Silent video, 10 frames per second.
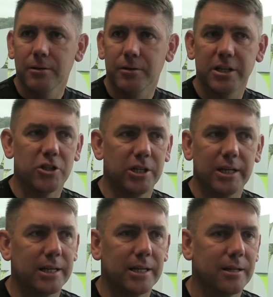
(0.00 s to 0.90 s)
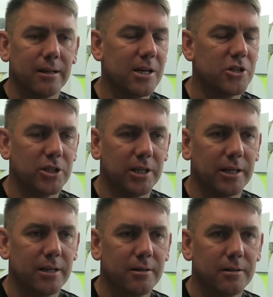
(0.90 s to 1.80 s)
This year, last
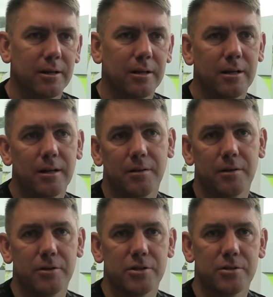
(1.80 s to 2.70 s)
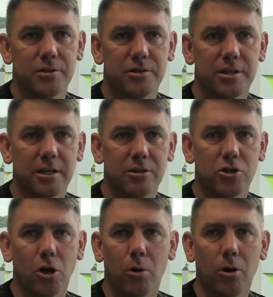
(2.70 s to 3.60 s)
year, I think there's things
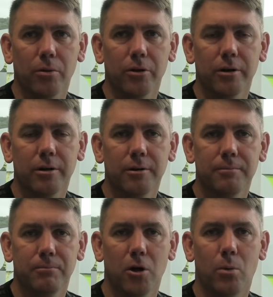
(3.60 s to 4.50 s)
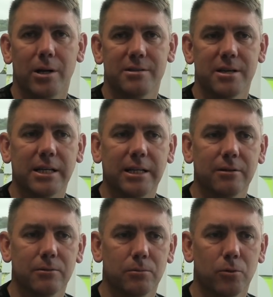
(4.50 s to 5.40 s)
go on that no one has any
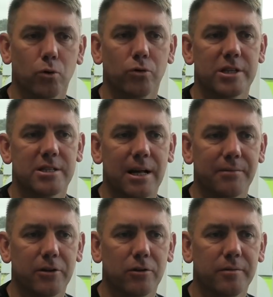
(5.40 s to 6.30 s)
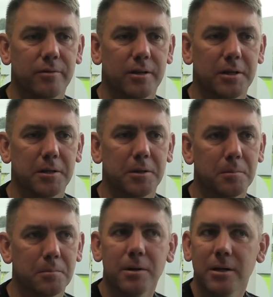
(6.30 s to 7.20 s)
understanding of.
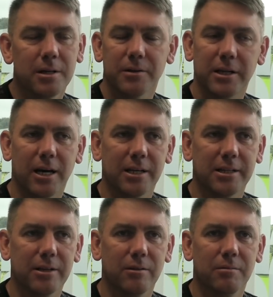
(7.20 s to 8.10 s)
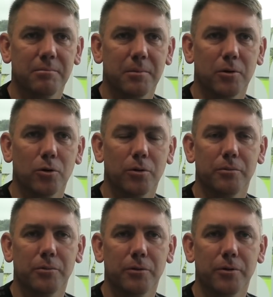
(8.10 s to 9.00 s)
The ideal, or
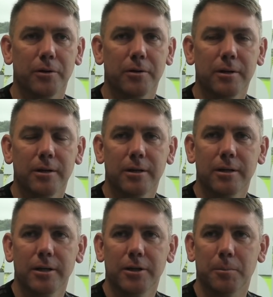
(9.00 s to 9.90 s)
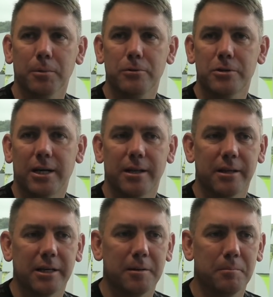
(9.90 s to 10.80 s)
the blue sky
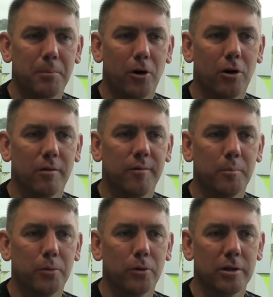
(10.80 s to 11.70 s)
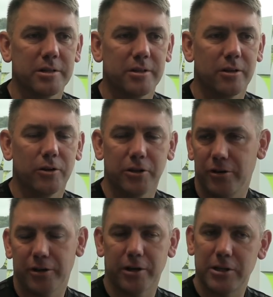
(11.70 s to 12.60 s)
thinking part of football is that, oh, you're
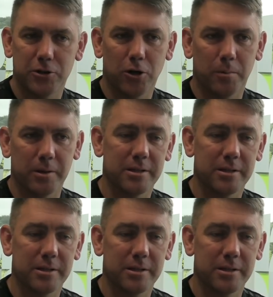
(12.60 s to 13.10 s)
doing a great job,